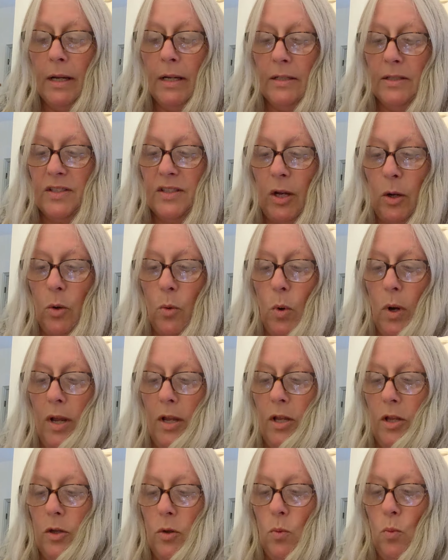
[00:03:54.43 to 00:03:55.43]
So
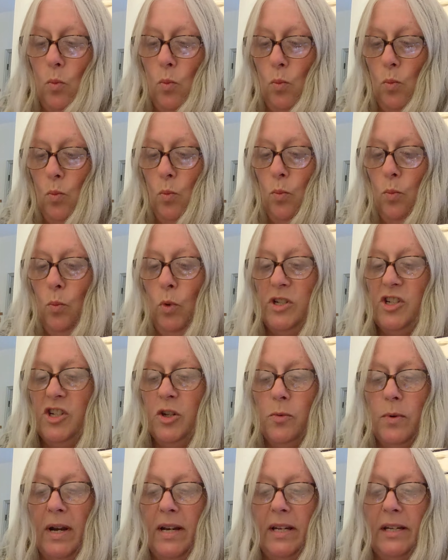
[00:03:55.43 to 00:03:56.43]
once
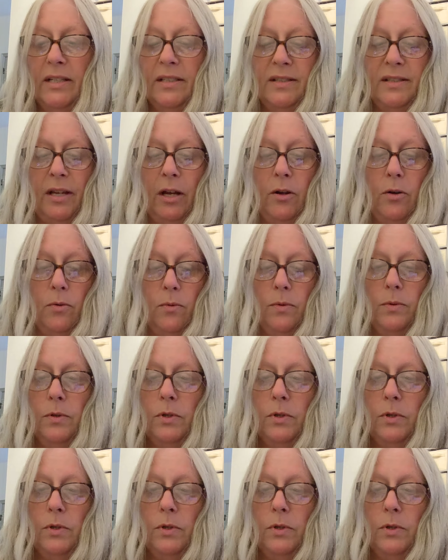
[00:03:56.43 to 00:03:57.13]
you're ready to sew,